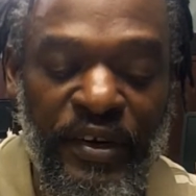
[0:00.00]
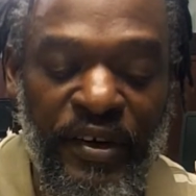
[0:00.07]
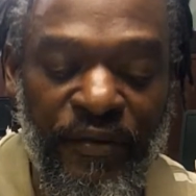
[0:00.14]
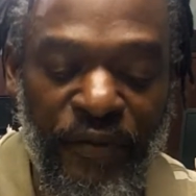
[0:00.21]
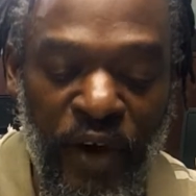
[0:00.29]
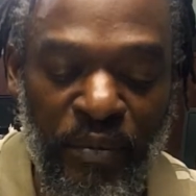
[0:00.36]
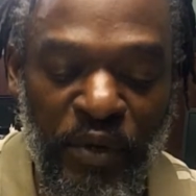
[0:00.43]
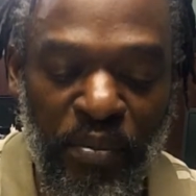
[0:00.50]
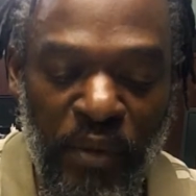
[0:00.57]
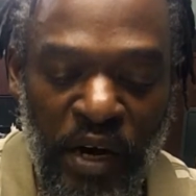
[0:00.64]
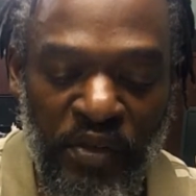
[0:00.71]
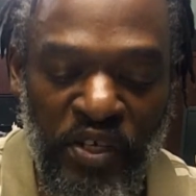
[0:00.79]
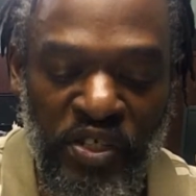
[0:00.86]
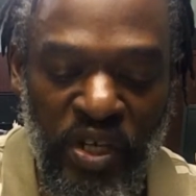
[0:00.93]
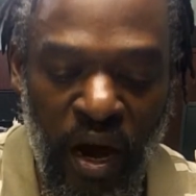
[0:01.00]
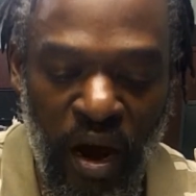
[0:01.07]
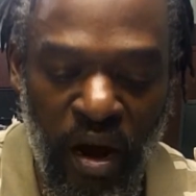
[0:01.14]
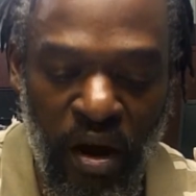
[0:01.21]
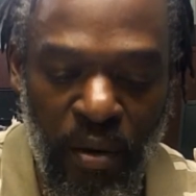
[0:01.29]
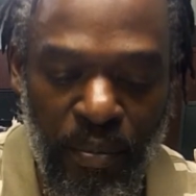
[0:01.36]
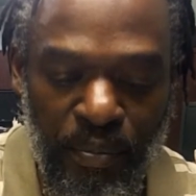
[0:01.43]
from the mother's
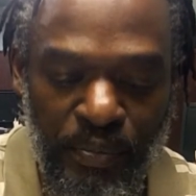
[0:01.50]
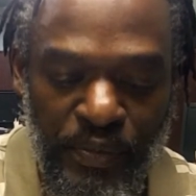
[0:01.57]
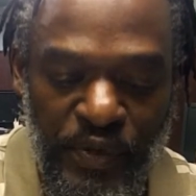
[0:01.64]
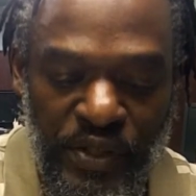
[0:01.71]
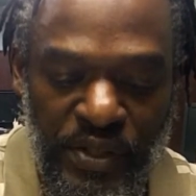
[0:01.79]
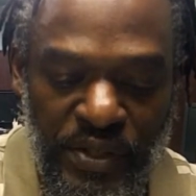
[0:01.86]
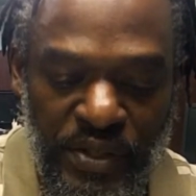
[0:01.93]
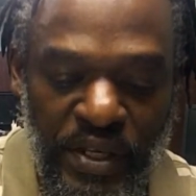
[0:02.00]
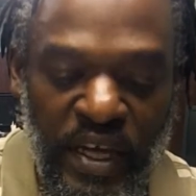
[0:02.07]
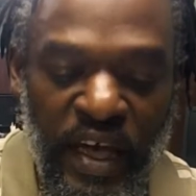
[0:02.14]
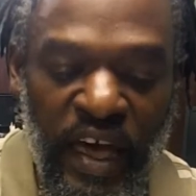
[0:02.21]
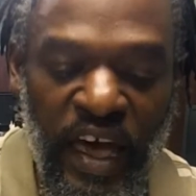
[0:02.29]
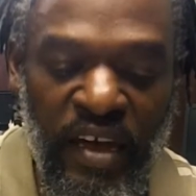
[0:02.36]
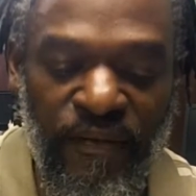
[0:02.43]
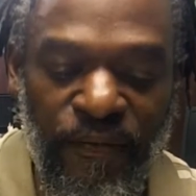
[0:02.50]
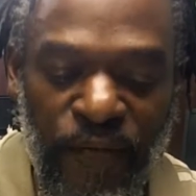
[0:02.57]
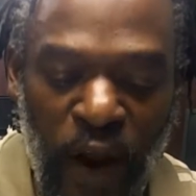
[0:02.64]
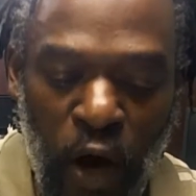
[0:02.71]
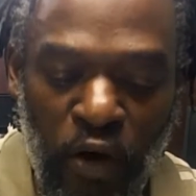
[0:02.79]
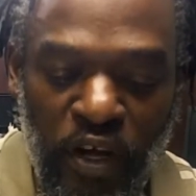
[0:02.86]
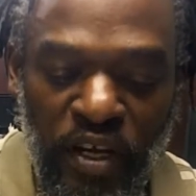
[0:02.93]
arms and
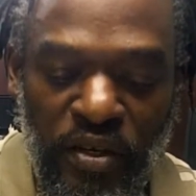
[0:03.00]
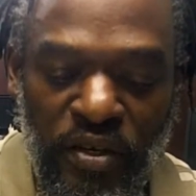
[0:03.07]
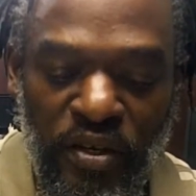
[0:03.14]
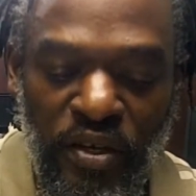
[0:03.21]
flung it,